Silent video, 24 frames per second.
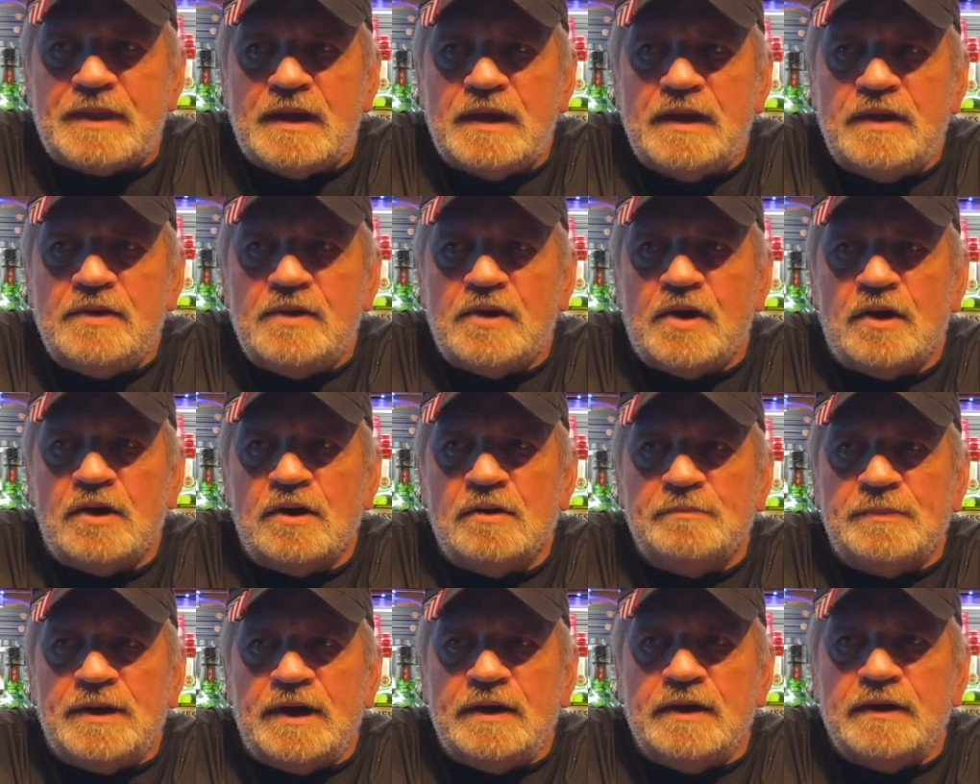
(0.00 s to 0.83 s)
in
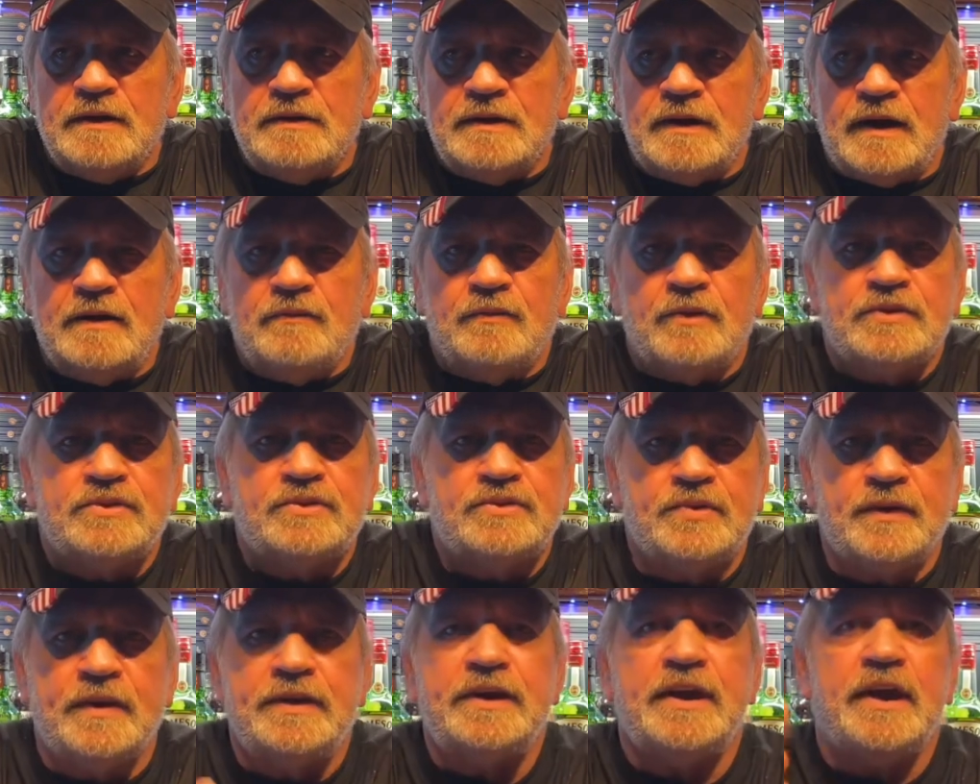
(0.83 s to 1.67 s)
all my, I was
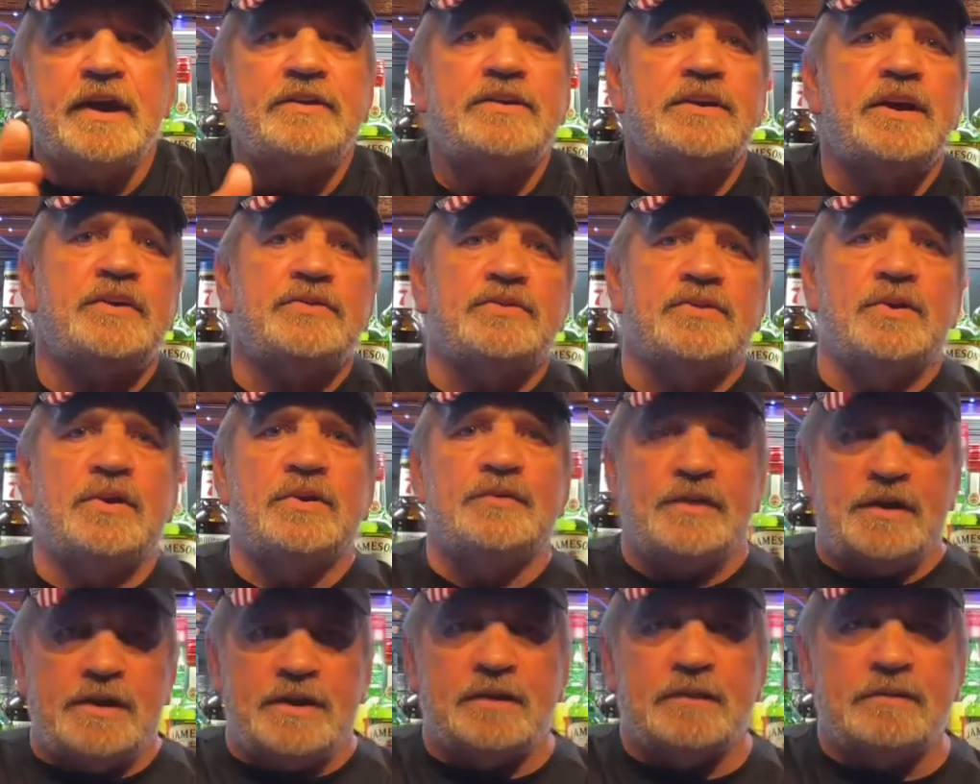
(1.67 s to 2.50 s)
28 years
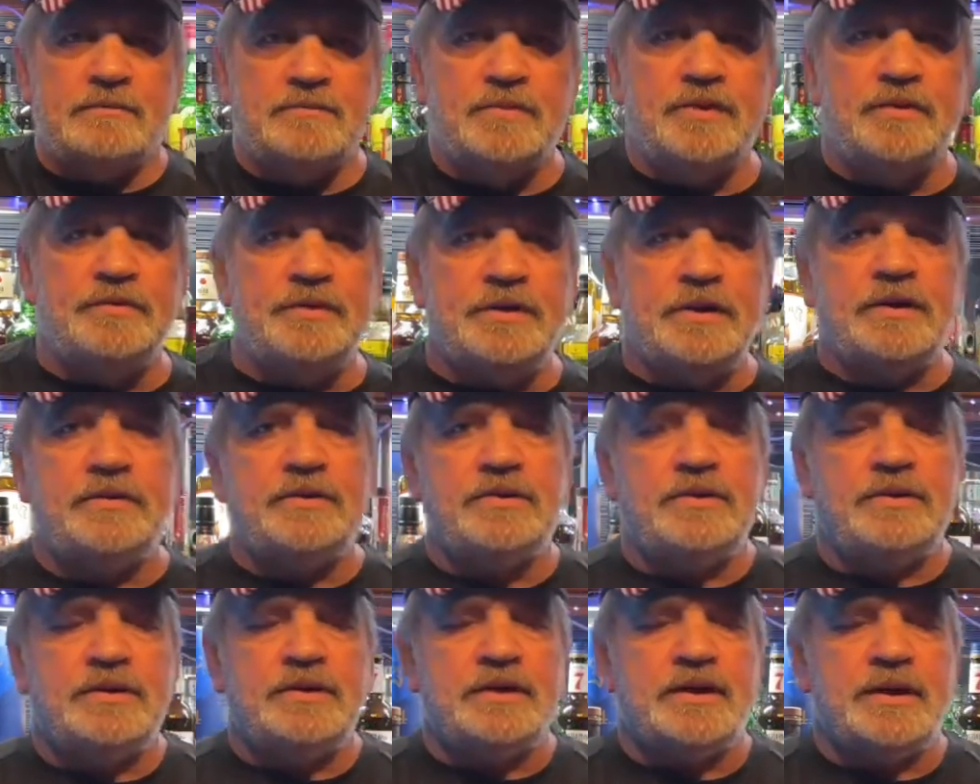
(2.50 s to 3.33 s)
old when I moved here
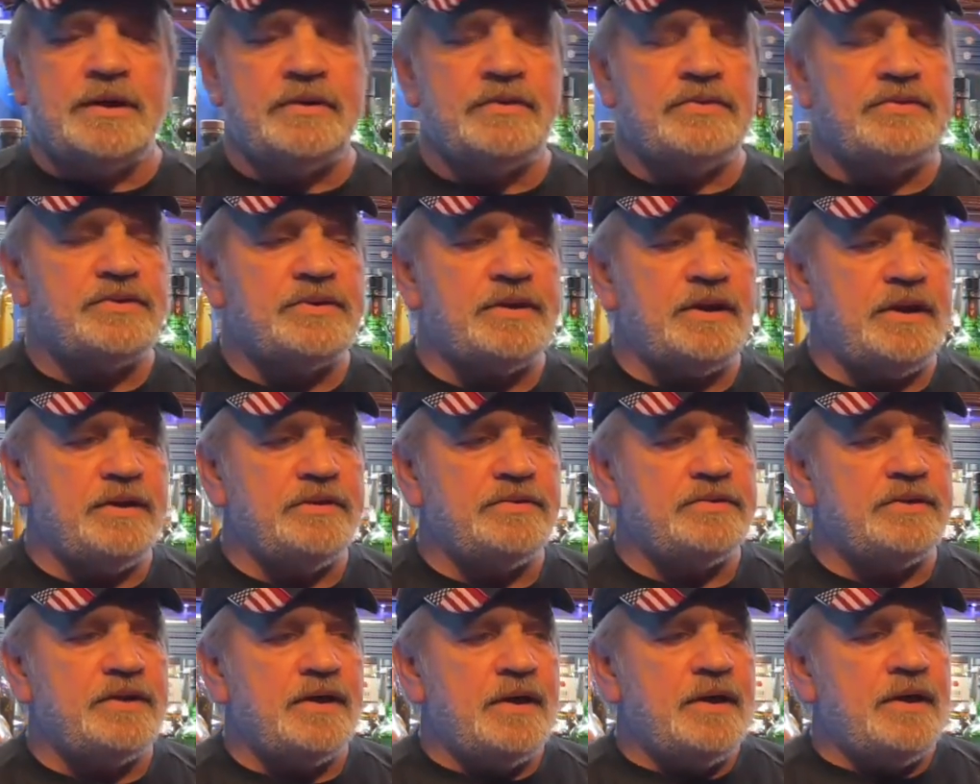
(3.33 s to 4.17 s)
to United
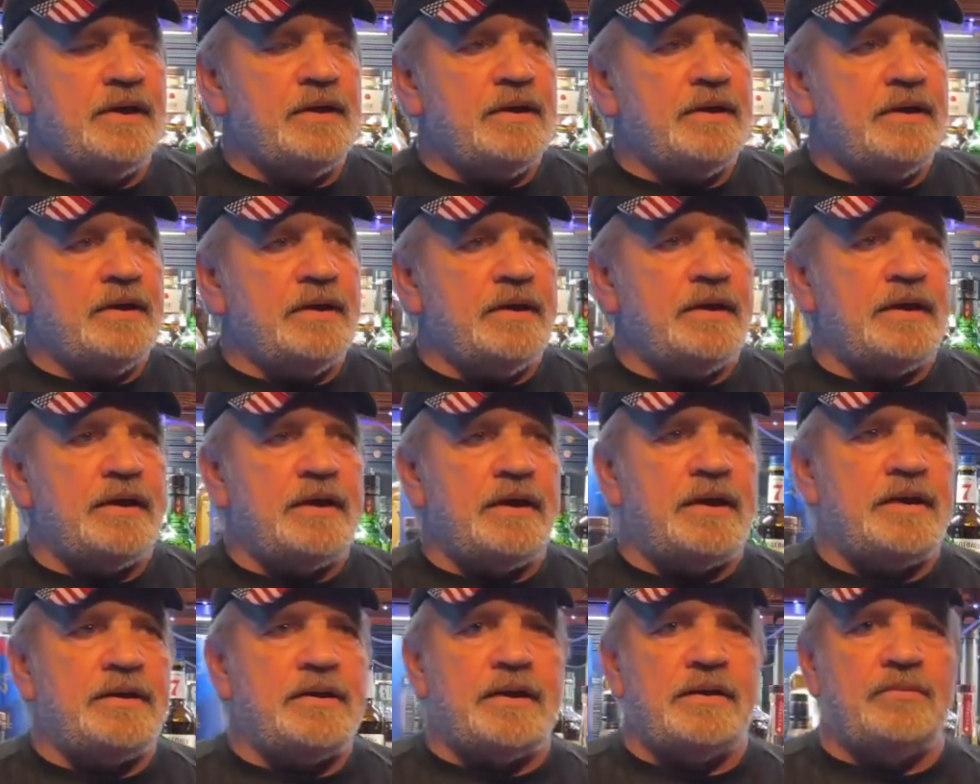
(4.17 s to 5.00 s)
States,
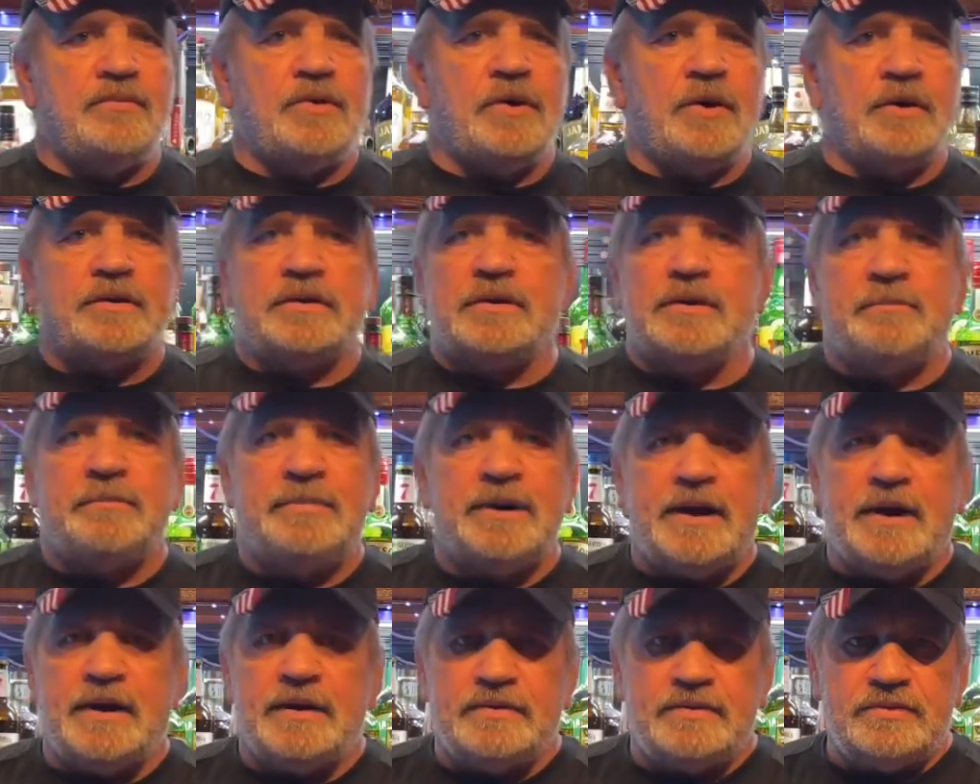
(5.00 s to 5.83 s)
and I worked the
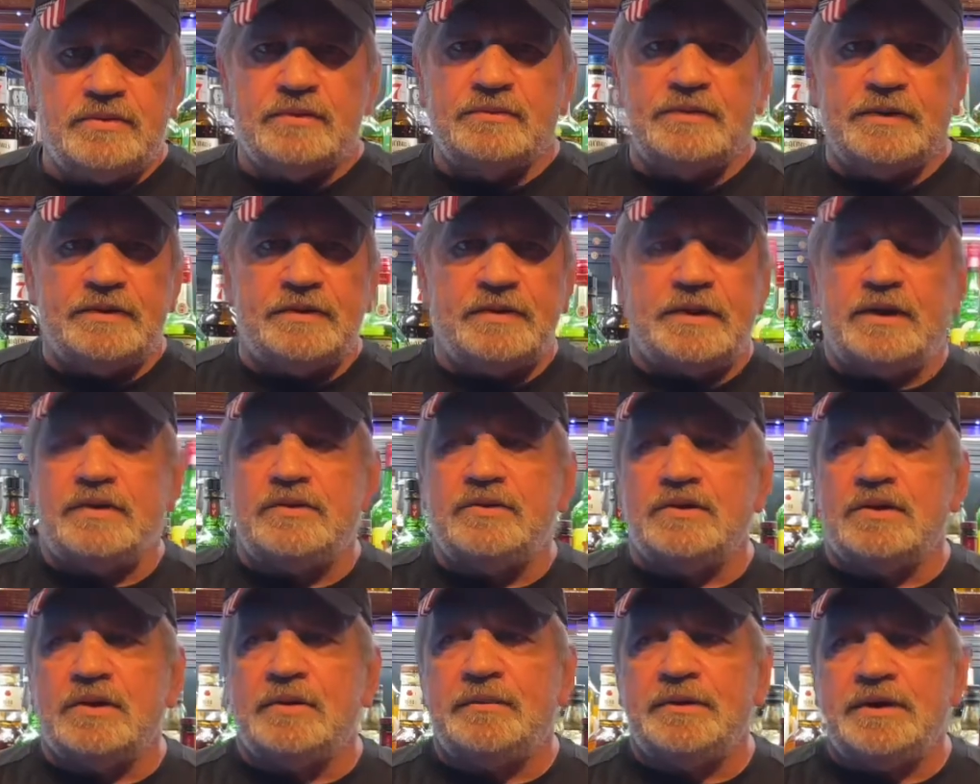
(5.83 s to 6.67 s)
bars over there
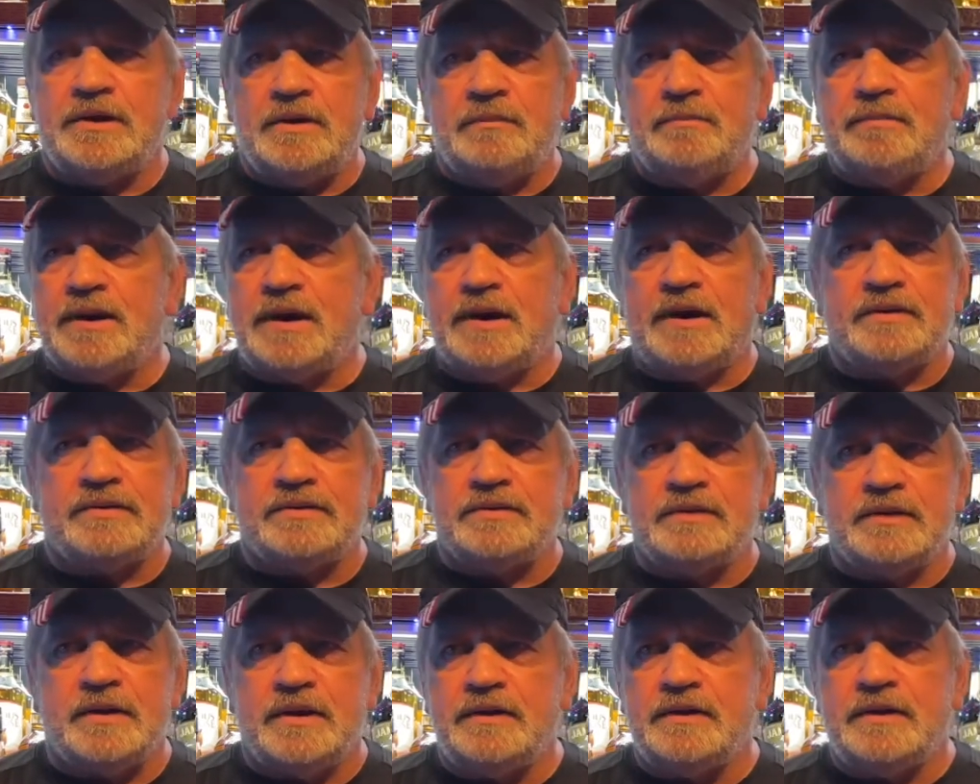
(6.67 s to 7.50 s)
in Germany in
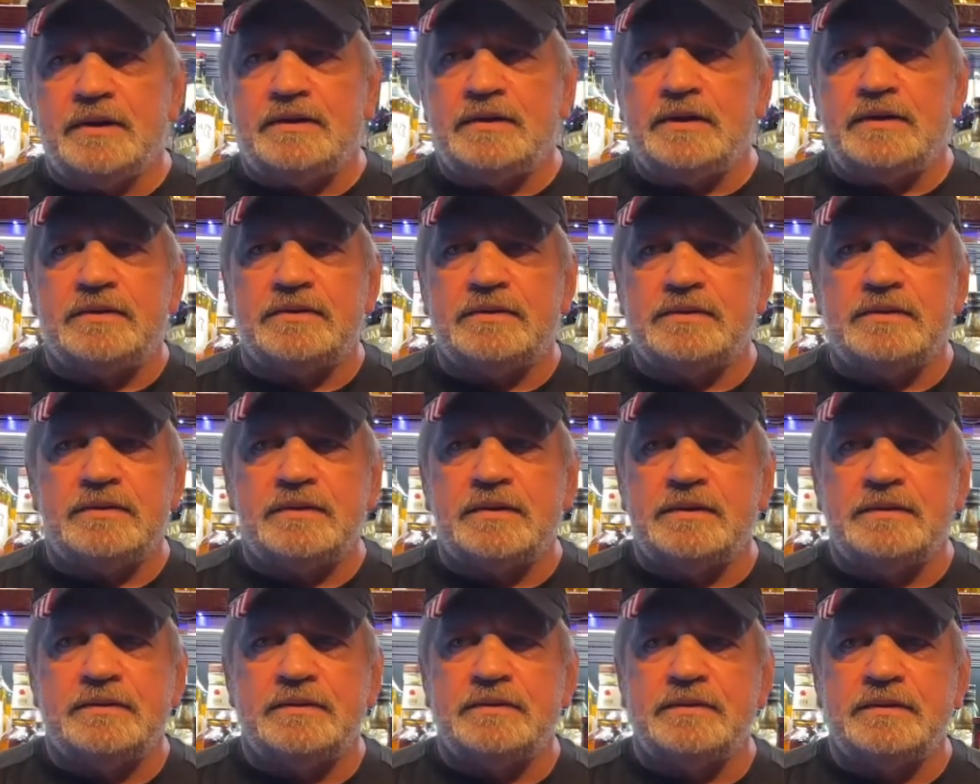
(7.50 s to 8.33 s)
bars, and I did
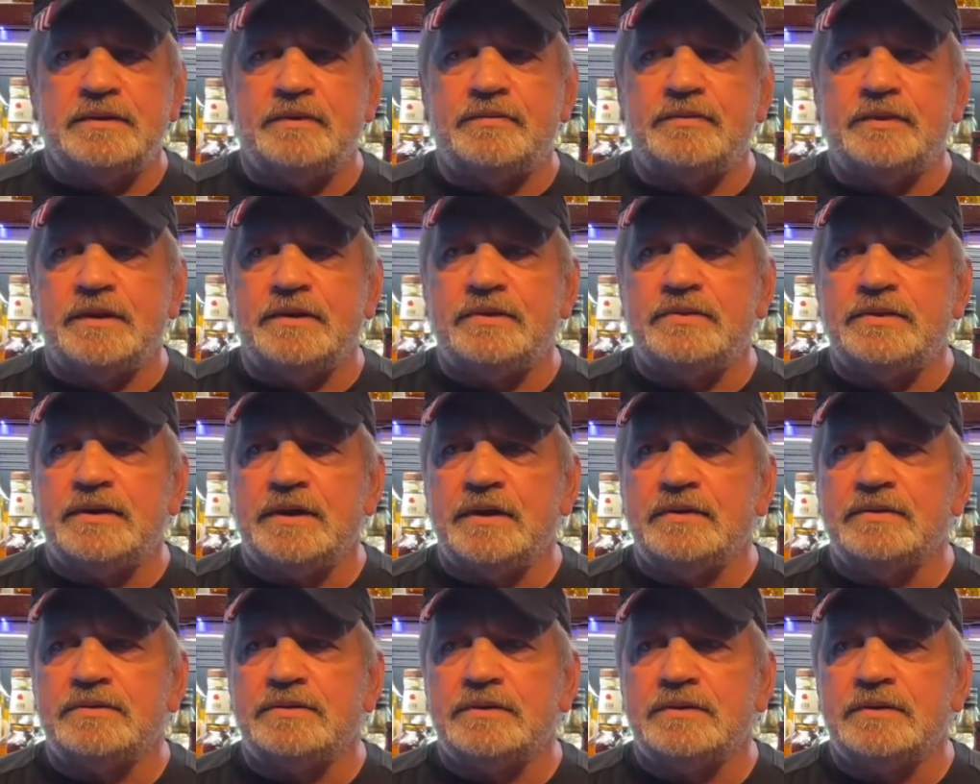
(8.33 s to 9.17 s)
different
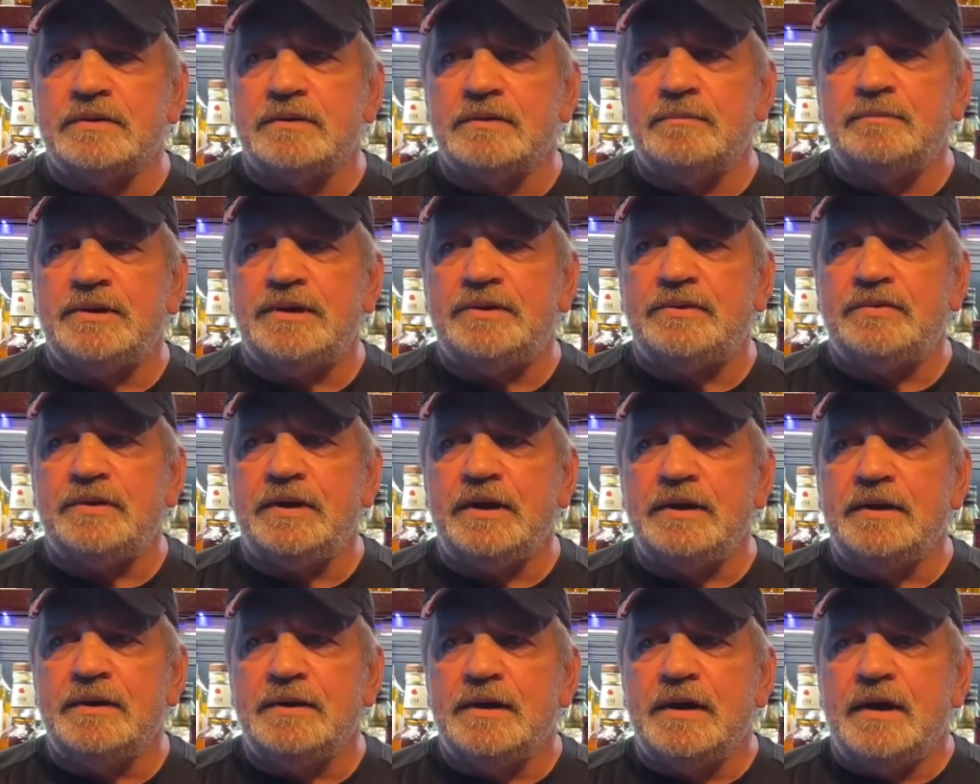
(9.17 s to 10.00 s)
things in
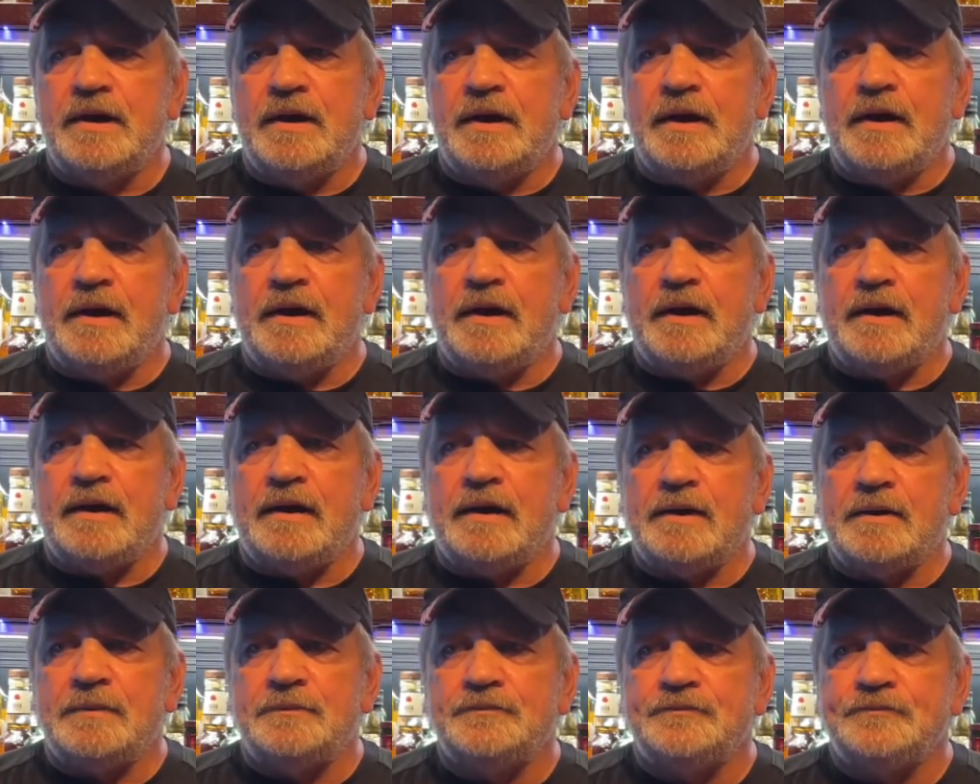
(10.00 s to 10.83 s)
between.
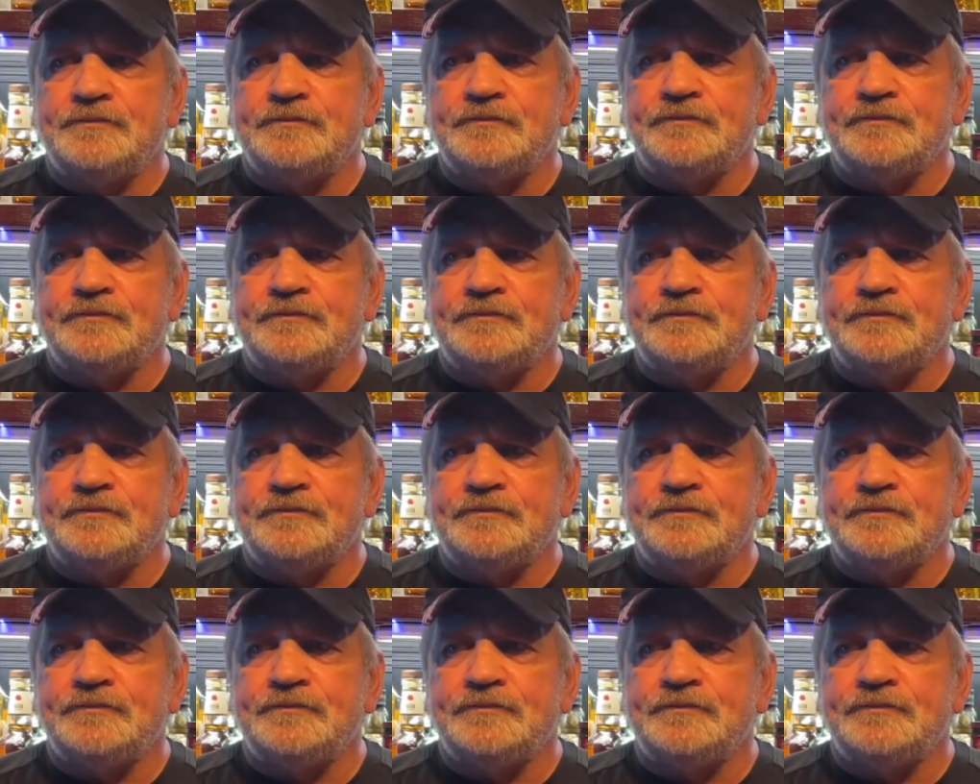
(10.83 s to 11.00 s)
Uh,